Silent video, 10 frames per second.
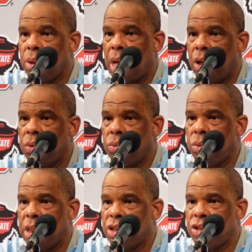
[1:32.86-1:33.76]
I
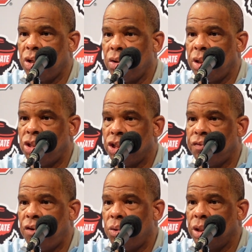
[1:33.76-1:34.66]
don't necessarily just
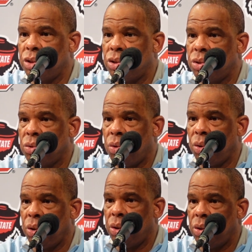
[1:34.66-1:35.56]
focus
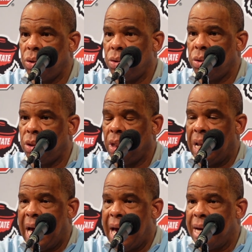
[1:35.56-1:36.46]
on the
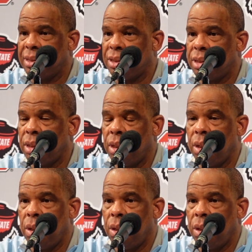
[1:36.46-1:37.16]
last